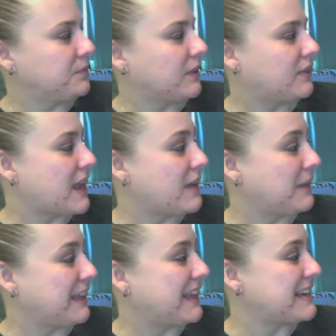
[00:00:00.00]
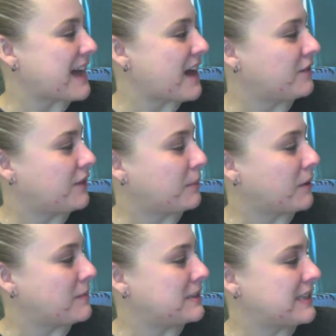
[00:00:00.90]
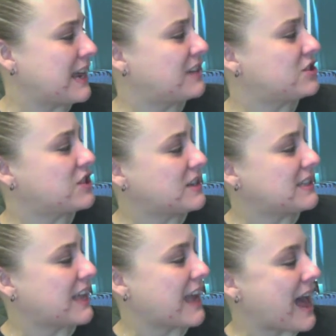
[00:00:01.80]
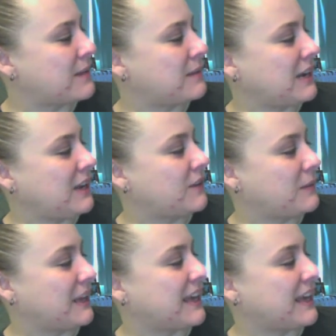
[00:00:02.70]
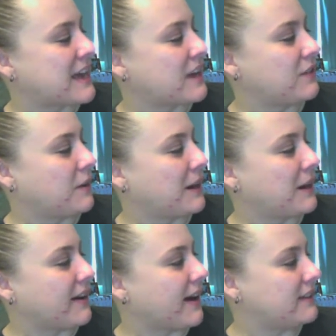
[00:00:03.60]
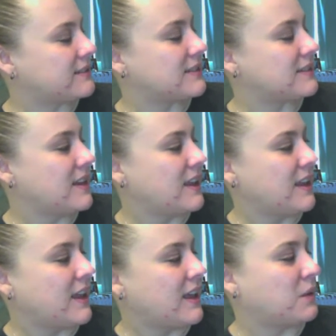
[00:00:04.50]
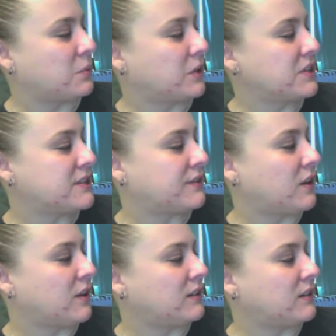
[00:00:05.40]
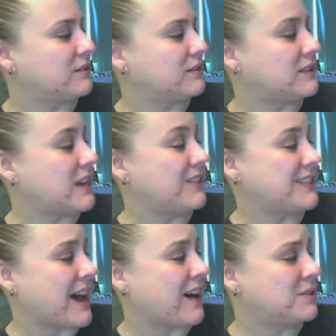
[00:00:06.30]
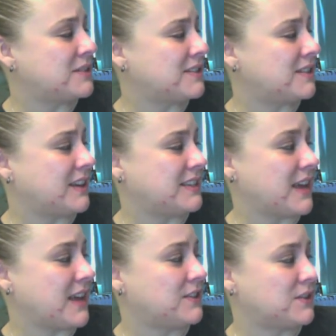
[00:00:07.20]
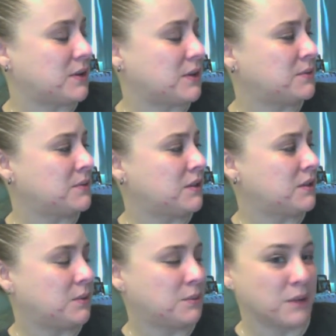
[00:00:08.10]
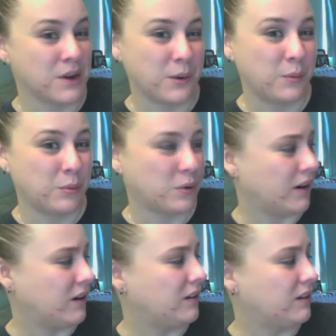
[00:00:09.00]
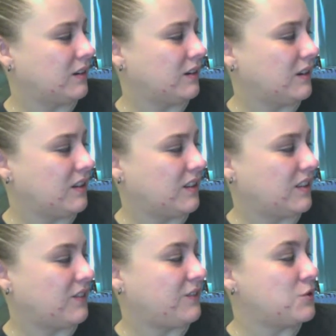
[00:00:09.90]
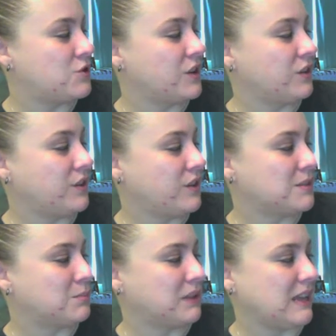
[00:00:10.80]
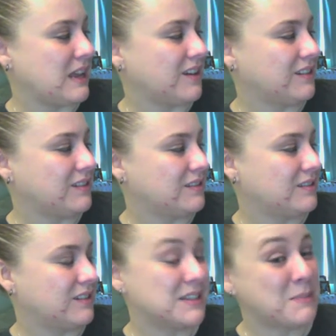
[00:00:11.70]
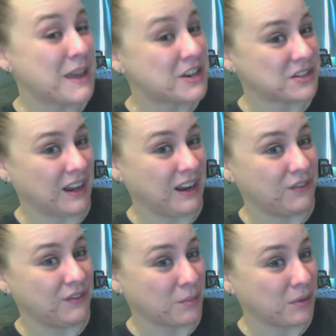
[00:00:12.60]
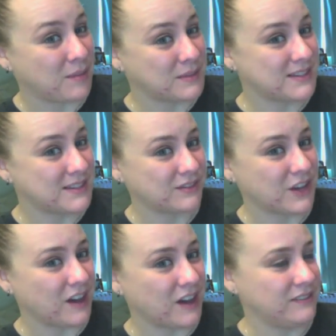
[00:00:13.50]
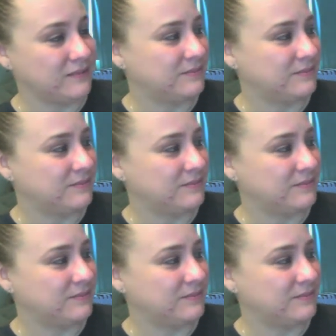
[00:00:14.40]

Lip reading: They had been kicked out of their promised land just like Adam and Eve had been kicked out of their paradise. And worst of all, David's house and David's throne were no more. The future looked bleak, especially for the promises of God.